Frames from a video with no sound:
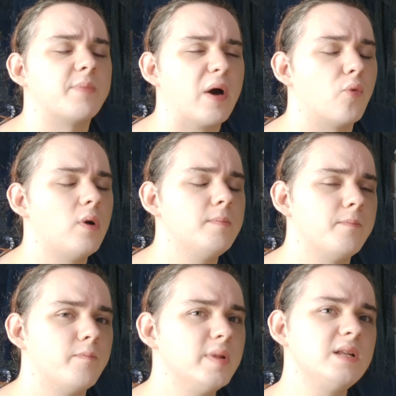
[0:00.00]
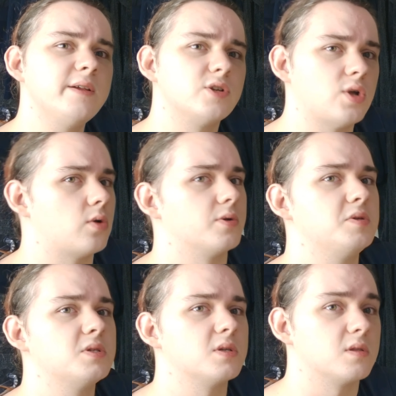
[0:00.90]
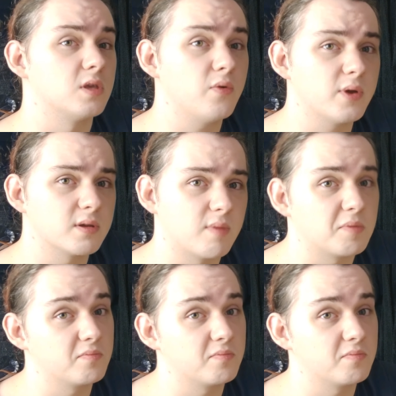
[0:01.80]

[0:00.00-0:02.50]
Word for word: about one billion dollars in U S, well,